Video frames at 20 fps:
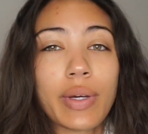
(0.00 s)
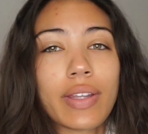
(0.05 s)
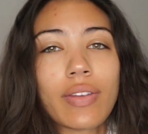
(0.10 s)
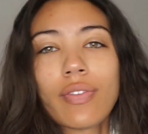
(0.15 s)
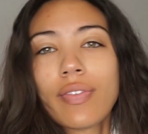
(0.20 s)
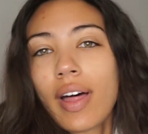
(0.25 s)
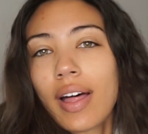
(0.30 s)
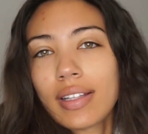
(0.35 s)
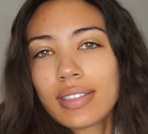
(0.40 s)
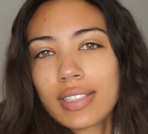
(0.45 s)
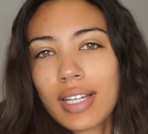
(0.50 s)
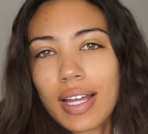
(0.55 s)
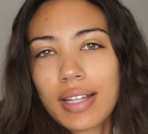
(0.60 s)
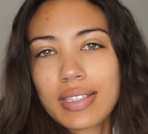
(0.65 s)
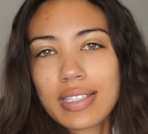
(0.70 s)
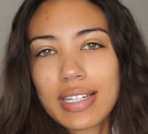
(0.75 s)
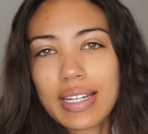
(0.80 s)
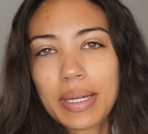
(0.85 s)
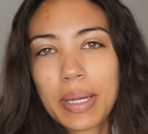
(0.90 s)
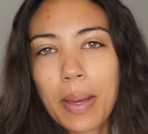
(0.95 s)
with
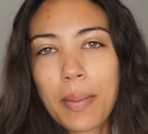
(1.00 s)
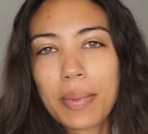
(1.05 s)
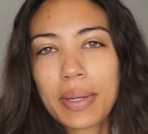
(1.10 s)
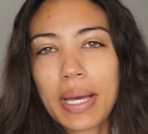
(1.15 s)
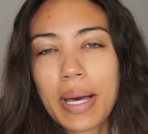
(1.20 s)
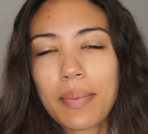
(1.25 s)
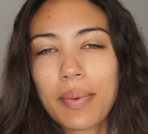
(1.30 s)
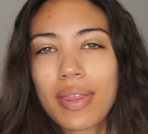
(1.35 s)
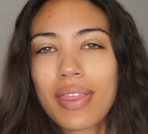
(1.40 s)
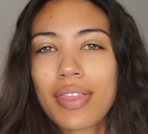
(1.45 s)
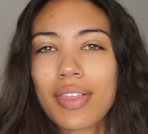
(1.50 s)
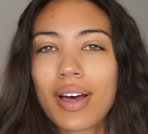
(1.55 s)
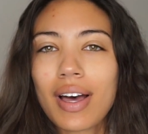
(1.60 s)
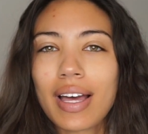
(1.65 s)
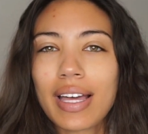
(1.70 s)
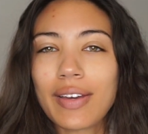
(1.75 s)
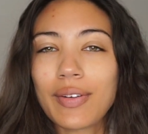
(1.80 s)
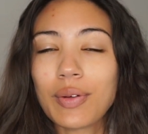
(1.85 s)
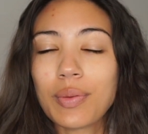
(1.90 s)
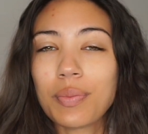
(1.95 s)
Valentine's Day coming up I
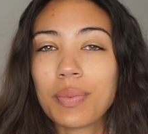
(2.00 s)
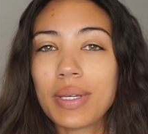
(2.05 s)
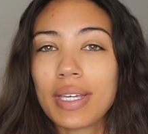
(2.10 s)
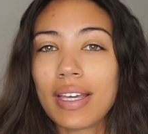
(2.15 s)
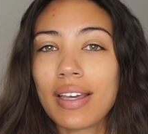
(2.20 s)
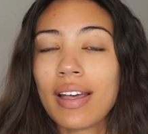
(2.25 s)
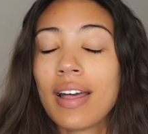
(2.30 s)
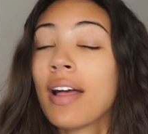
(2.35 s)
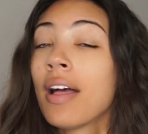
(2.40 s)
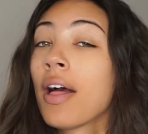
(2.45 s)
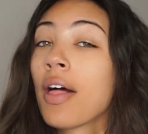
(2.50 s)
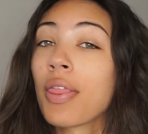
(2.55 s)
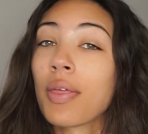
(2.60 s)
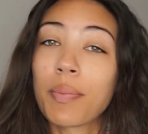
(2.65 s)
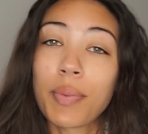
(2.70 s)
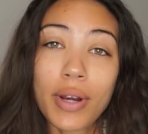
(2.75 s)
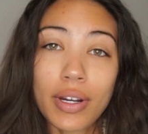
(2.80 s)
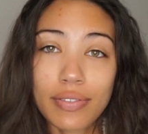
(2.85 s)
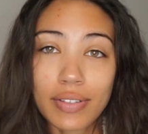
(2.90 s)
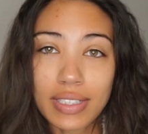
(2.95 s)
thought it would be the
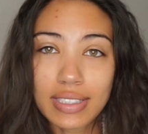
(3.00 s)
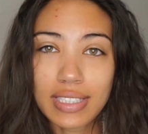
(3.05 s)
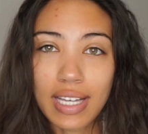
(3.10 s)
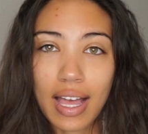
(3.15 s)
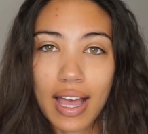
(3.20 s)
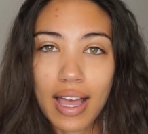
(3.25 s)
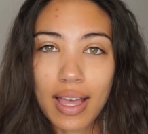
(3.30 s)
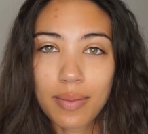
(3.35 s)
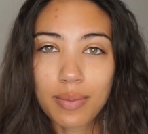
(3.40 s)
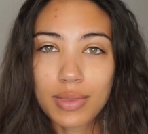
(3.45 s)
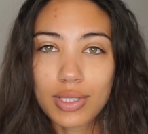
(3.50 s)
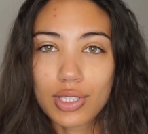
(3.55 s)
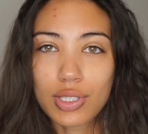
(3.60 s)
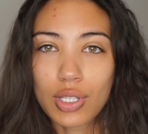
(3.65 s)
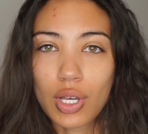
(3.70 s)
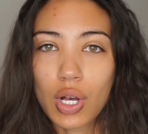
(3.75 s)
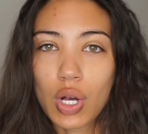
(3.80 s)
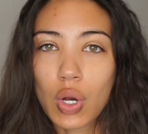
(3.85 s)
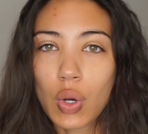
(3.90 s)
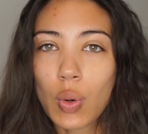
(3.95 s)
perfect time.
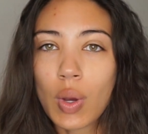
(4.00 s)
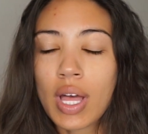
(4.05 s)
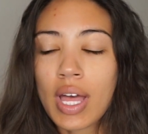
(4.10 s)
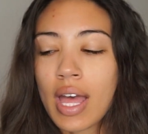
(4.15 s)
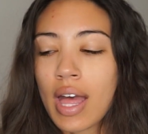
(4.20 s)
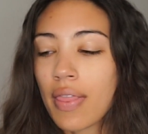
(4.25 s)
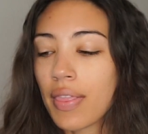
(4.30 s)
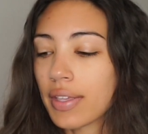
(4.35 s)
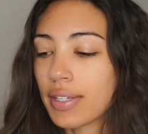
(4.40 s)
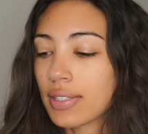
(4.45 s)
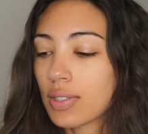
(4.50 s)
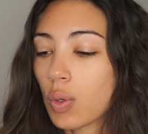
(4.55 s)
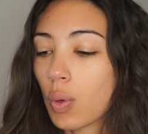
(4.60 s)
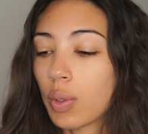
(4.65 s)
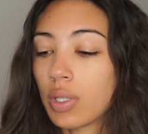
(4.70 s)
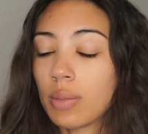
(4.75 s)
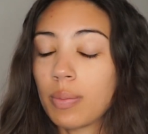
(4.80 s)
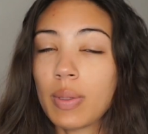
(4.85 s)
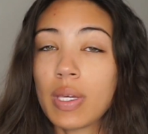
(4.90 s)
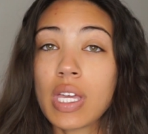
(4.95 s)
So this is
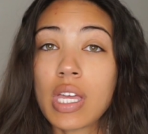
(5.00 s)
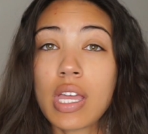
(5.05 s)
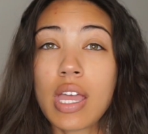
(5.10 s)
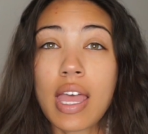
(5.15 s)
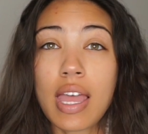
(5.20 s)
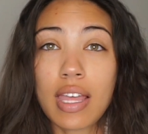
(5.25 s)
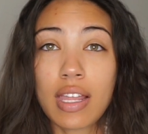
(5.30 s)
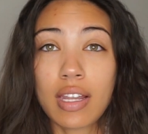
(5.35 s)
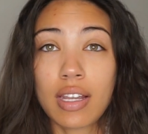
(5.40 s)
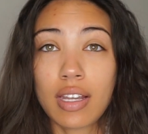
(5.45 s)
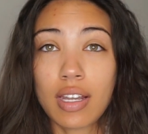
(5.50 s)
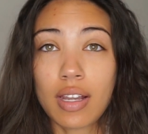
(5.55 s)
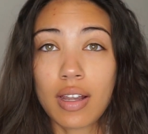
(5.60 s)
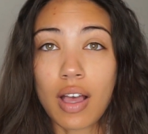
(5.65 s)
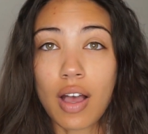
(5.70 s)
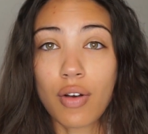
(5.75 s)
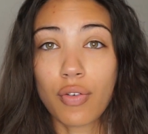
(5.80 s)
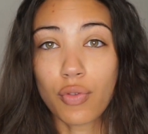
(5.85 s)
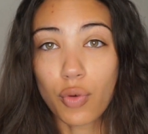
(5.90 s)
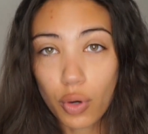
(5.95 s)
going to be an
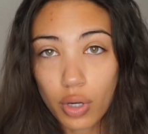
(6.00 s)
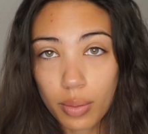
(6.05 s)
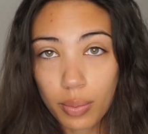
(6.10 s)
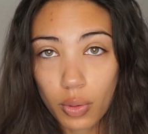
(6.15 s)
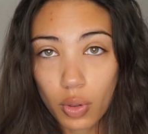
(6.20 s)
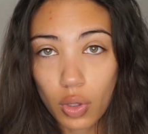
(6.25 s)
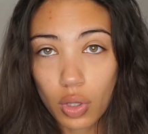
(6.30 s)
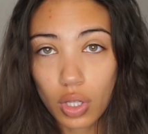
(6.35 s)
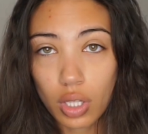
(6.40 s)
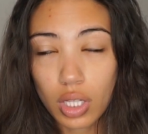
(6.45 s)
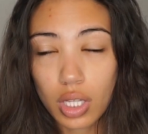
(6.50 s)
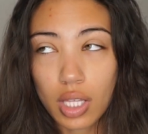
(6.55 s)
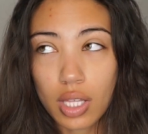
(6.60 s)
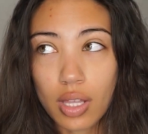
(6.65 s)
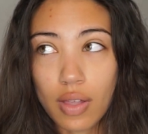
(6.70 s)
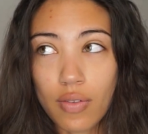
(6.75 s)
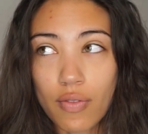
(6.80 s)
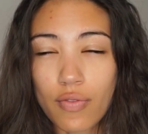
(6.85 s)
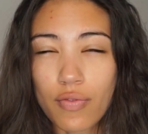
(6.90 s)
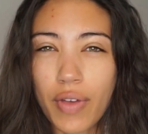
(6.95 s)
affordable
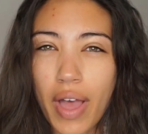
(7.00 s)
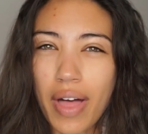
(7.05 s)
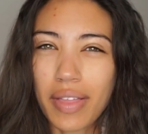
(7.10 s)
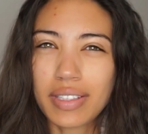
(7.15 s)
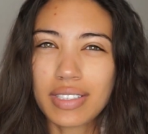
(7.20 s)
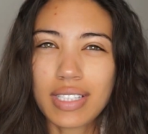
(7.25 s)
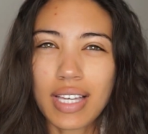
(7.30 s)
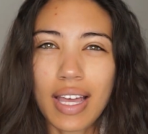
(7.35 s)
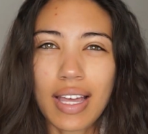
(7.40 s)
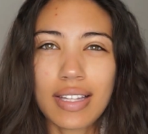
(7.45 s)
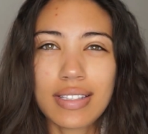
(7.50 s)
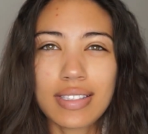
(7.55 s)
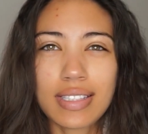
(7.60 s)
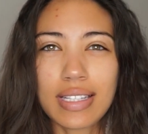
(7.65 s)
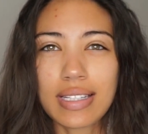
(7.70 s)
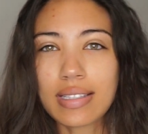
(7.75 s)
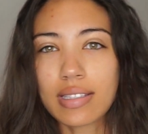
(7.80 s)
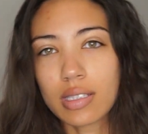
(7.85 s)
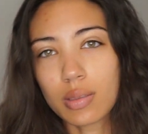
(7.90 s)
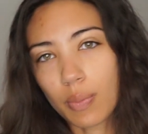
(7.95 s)
Valentine's
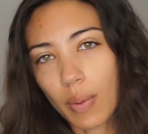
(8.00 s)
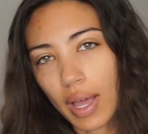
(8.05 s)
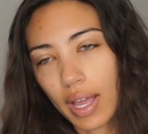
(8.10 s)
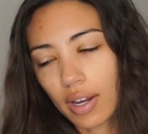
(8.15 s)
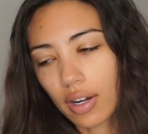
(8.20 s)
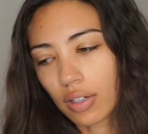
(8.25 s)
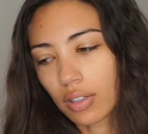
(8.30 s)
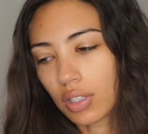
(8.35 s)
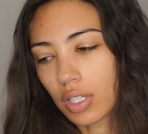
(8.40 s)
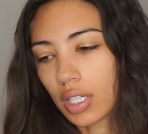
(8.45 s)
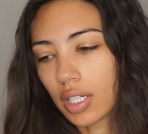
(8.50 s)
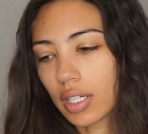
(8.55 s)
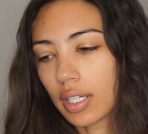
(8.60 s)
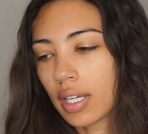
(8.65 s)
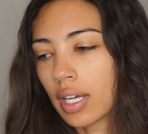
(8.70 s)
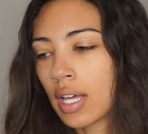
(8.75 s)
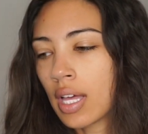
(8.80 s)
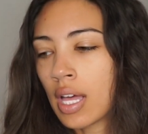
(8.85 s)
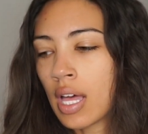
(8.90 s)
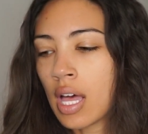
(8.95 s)
inspired
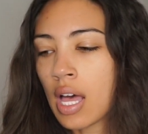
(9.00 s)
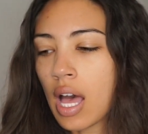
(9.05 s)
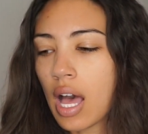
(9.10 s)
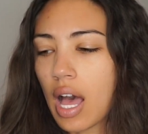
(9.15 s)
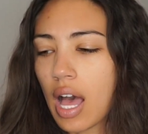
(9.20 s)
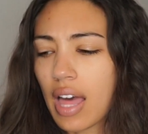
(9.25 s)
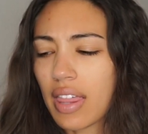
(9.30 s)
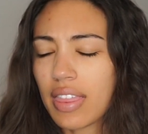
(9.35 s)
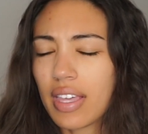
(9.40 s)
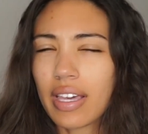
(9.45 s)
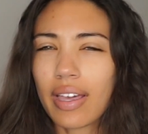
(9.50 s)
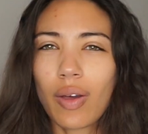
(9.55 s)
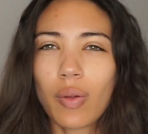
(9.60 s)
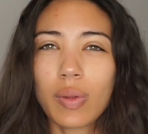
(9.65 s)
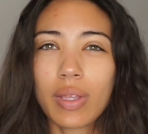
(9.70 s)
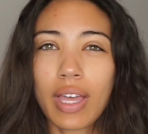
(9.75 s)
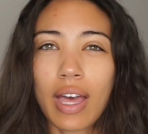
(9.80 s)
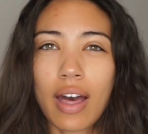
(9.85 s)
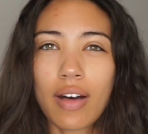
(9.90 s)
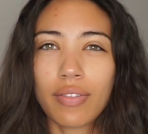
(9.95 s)
look. I think I
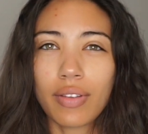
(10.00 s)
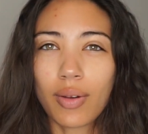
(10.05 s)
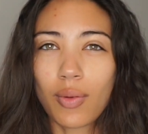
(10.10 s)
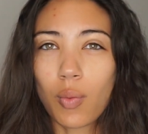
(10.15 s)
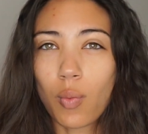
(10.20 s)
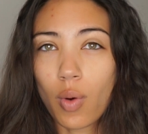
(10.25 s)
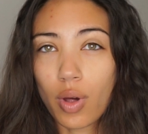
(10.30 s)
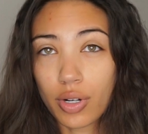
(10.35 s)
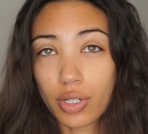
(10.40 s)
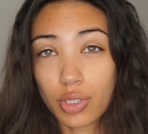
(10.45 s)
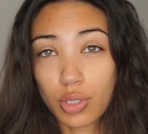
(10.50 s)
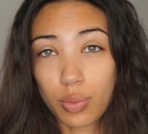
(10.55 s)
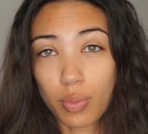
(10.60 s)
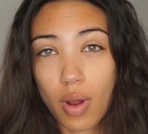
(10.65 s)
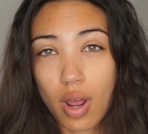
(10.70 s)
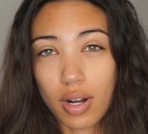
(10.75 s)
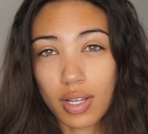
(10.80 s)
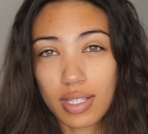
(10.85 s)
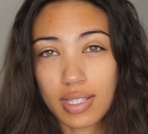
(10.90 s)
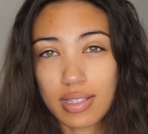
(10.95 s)
only have like one or two
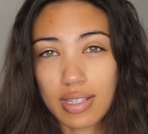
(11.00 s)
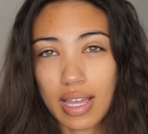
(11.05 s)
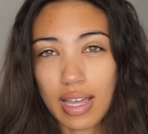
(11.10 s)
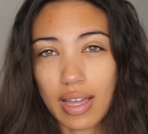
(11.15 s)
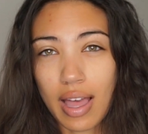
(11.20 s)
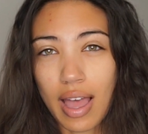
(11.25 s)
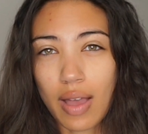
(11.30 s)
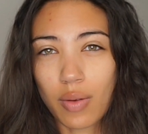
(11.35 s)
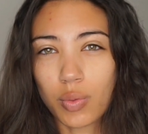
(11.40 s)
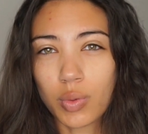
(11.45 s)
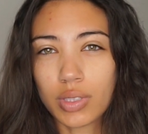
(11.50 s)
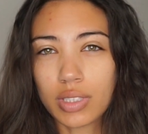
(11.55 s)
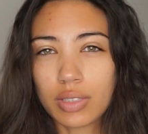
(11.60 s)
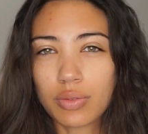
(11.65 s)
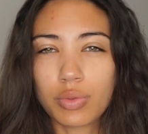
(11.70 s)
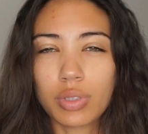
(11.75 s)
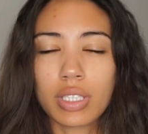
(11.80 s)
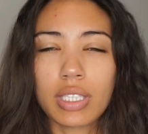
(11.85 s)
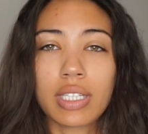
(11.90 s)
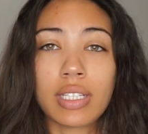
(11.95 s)
products that I
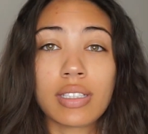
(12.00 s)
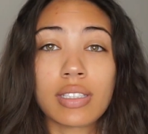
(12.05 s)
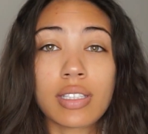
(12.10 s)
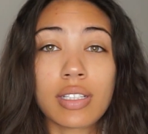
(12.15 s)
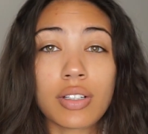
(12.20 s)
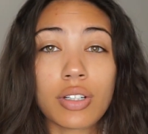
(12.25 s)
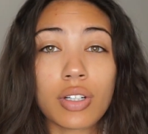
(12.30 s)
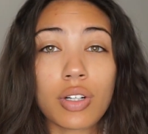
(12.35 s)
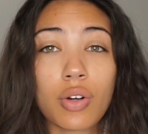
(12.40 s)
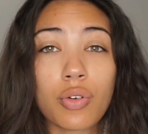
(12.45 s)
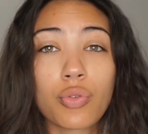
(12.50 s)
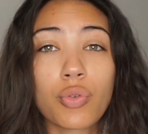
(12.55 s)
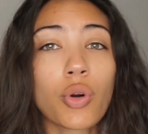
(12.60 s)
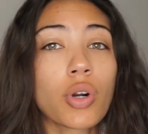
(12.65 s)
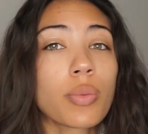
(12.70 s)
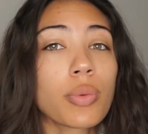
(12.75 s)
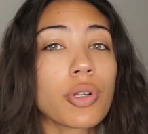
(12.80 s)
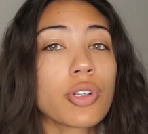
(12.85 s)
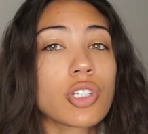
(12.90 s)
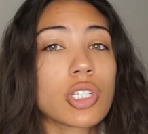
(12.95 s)
wouldn't really consider
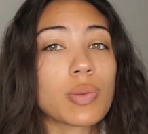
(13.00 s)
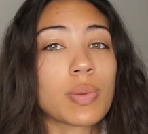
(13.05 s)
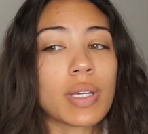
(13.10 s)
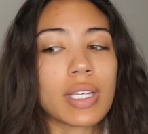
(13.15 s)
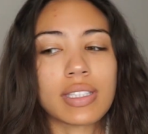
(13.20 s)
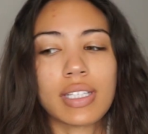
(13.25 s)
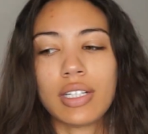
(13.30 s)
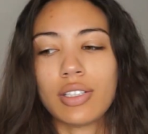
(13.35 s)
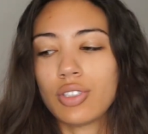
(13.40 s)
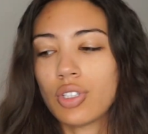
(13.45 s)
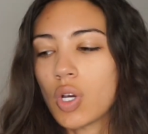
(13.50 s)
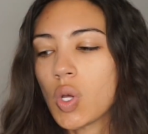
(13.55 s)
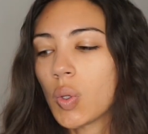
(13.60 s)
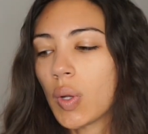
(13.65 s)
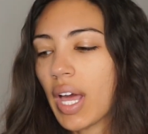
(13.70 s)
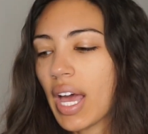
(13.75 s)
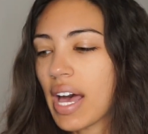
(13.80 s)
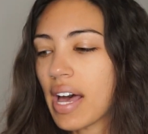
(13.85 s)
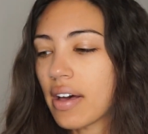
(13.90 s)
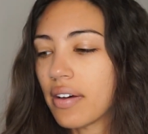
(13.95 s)
affordable just because I
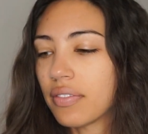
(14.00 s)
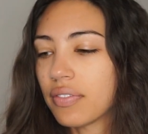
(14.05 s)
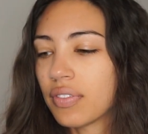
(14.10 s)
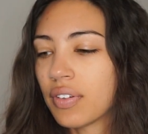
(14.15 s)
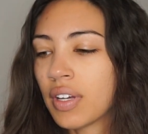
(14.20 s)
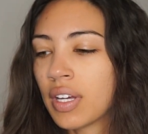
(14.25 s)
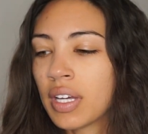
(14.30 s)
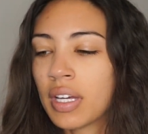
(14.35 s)
don't have